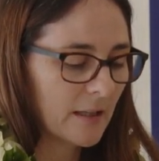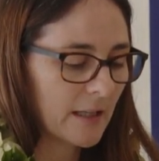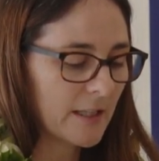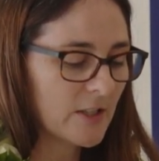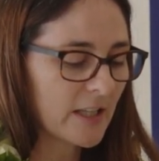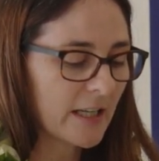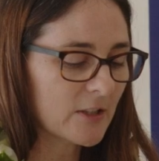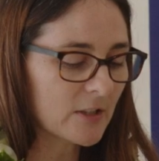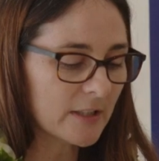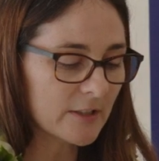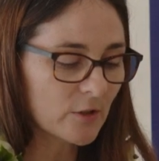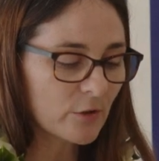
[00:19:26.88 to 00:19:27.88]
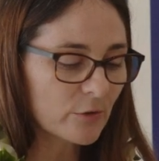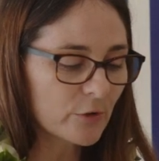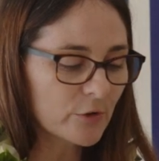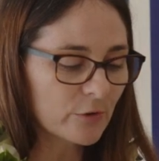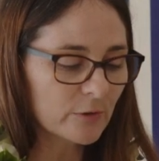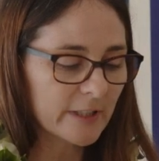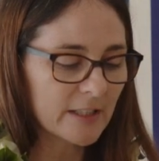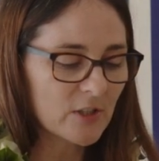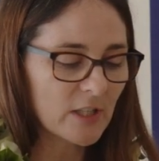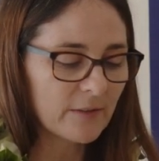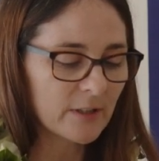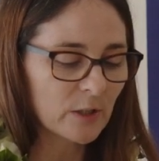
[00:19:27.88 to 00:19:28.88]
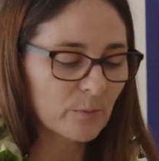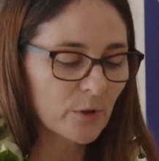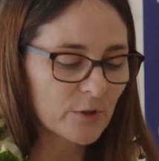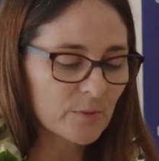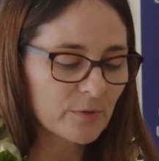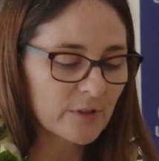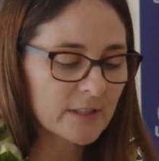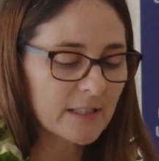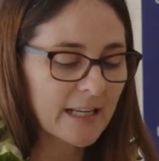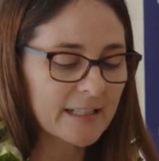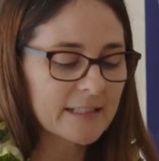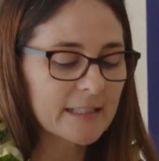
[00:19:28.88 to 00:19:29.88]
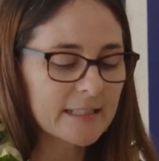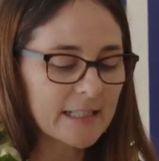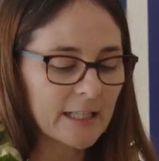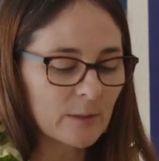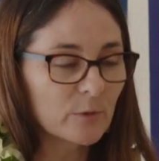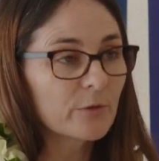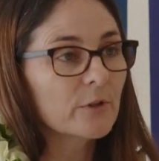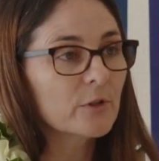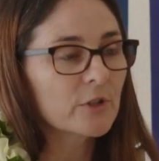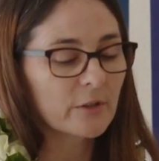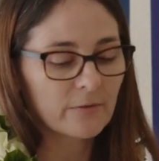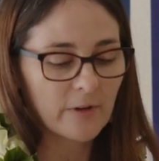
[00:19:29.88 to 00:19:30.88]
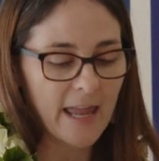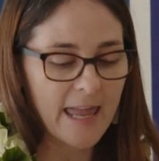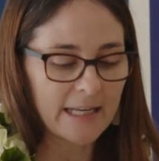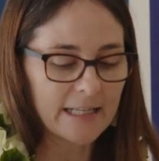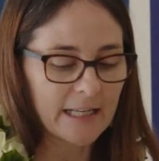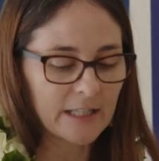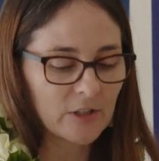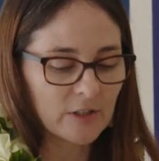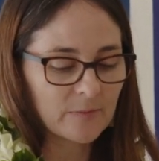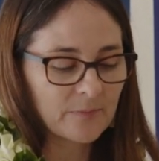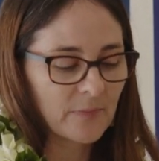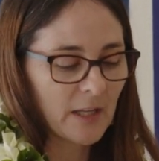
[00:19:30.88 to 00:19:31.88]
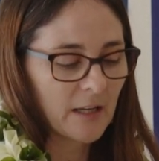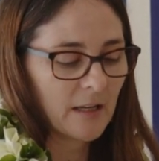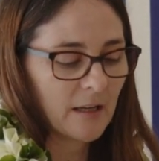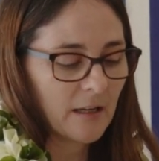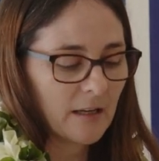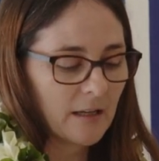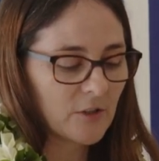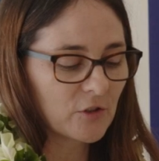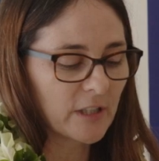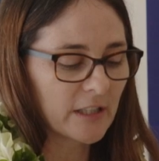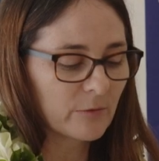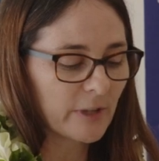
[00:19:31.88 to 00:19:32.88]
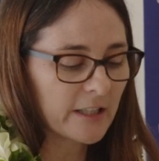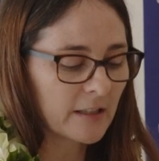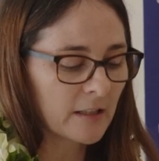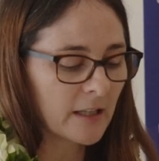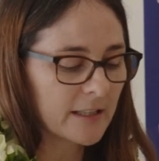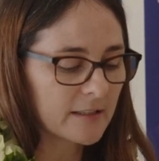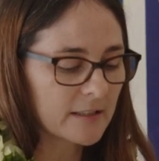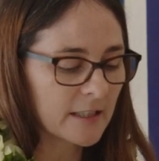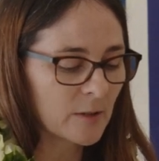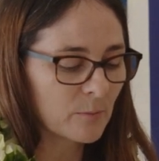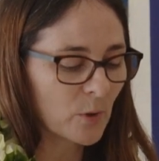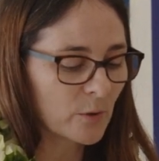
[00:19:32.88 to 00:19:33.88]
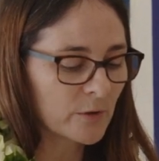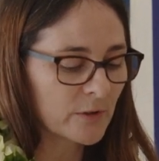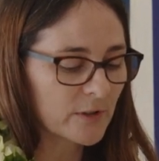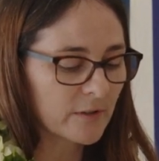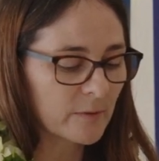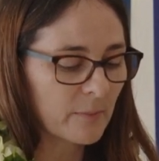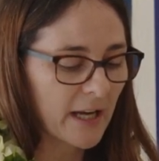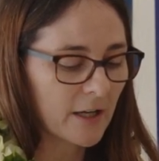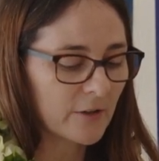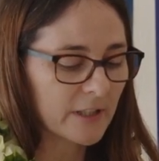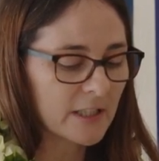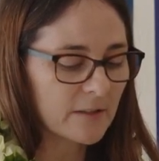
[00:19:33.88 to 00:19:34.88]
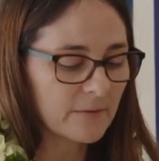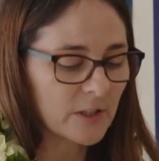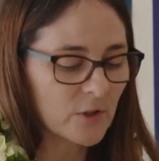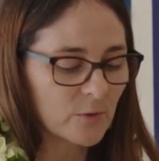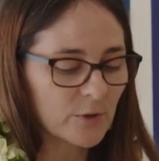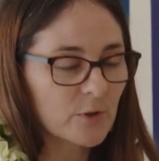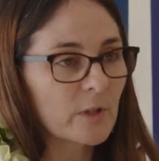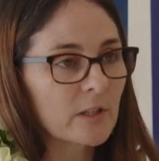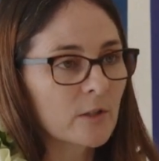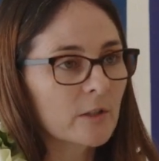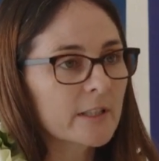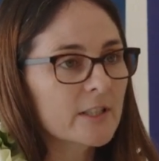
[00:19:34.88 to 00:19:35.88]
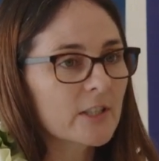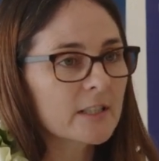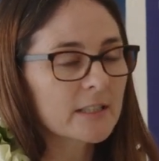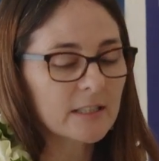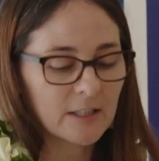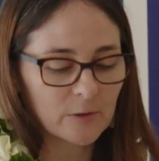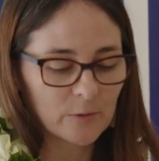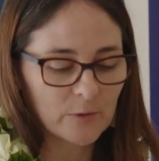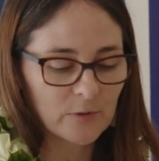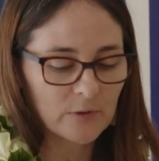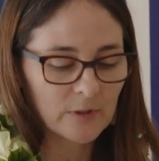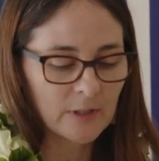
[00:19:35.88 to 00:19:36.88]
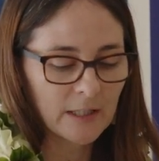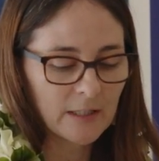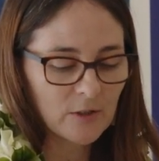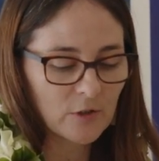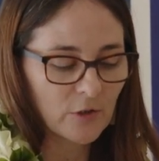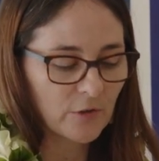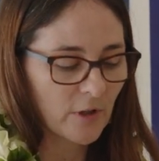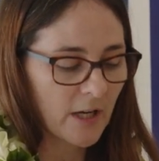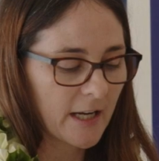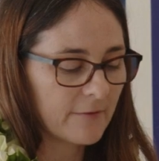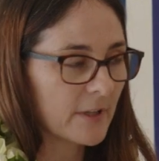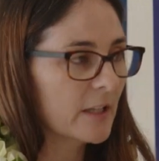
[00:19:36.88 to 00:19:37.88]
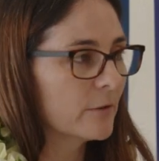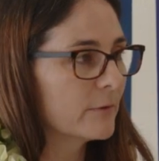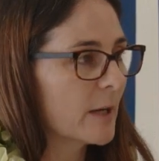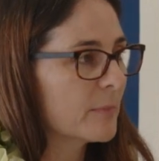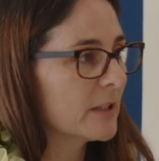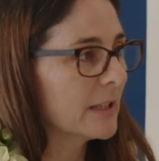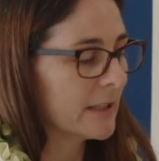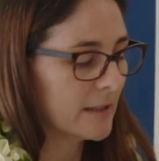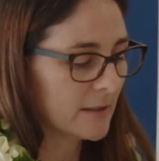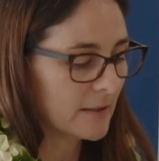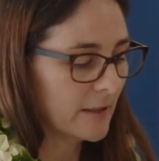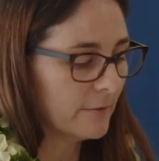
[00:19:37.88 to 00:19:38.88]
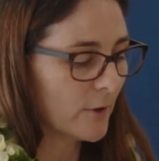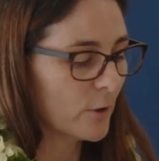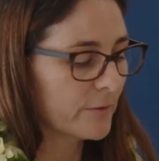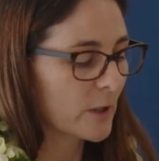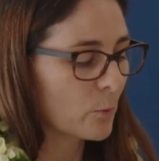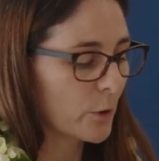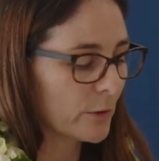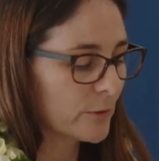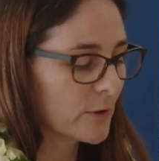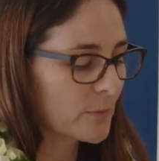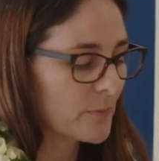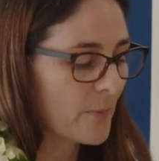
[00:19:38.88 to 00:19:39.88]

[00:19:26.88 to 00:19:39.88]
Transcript: Education is crucial in achieving a prosperous and sustainable future for any nation. Australia recognises the importance of empowering individuals with knowledge and skills to thrive in a rapidly evolving world.